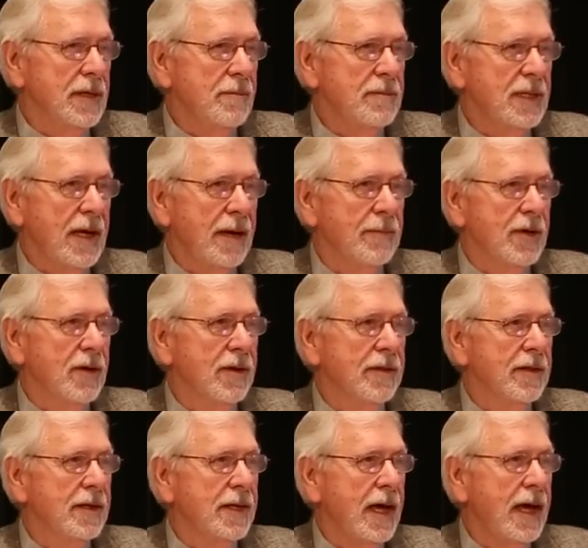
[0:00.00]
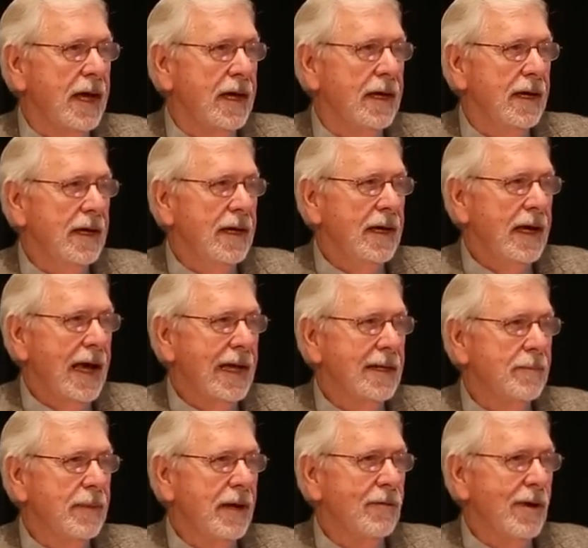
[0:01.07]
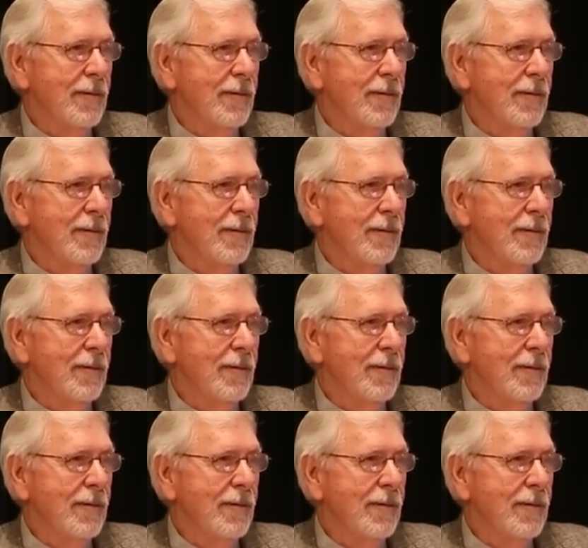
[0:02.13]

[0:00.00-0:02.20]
sometime during the day, had to be